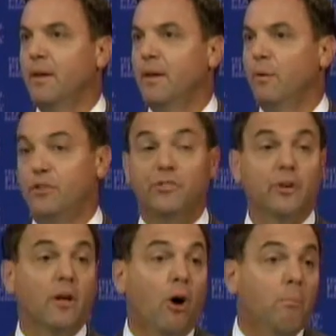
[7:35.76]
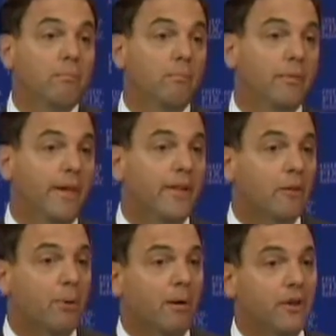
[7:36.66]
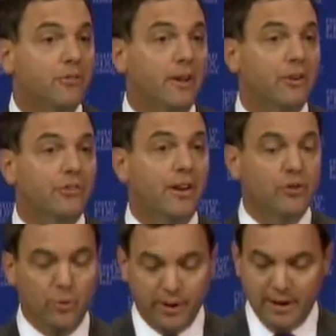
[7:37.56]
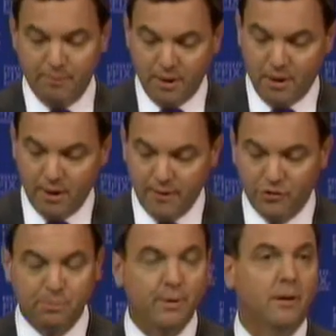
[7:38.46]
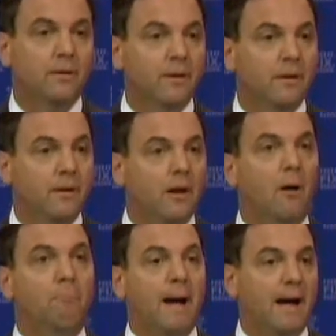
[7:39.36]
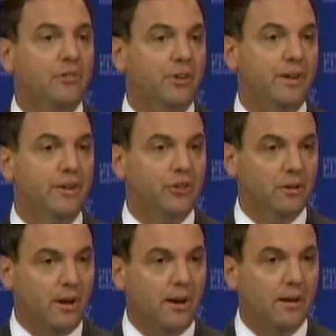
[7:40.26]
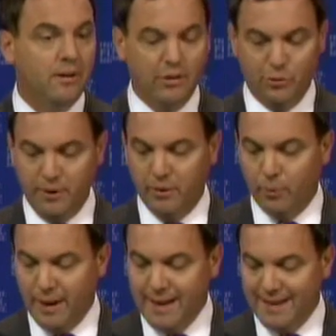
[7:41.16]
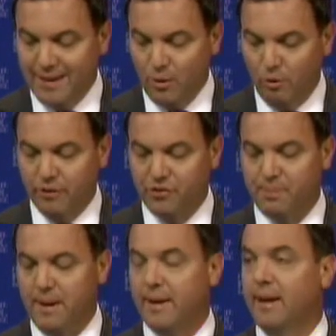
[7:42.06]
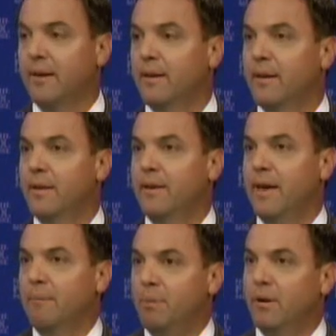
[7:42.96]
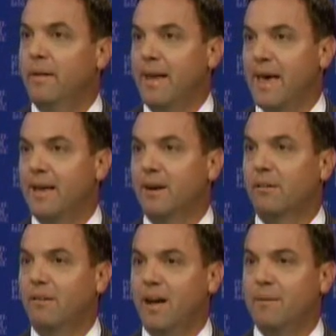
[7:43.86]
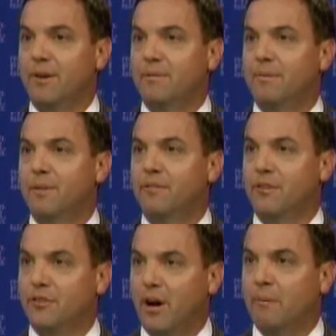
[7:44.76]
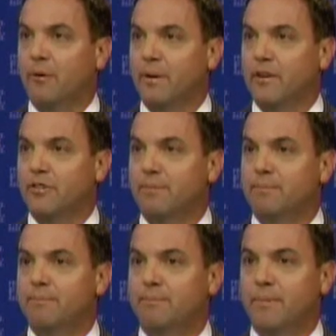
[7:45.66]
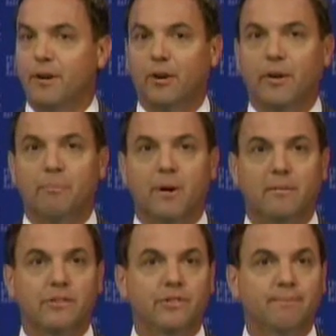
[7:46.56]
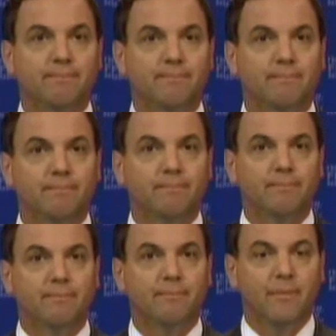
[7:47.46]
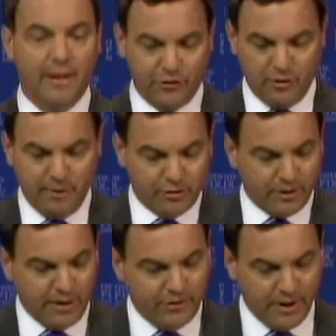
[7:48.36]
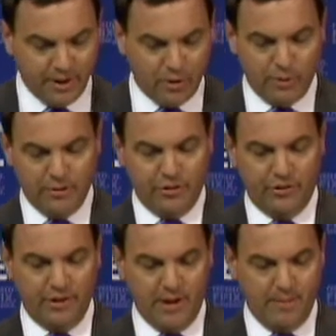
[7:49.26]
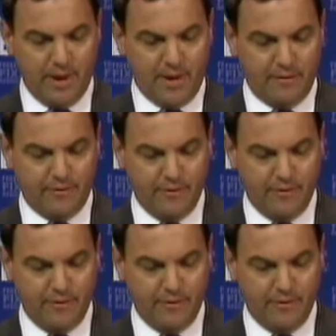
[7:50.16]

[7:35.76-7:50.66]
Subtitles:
We sincerely hope that the other parties in the legislature will get behind this bill, help pass it into law so we can rein in overspending and build again a climate for job creation in our great province. Thanks very much. Glad to take any questions that you may have.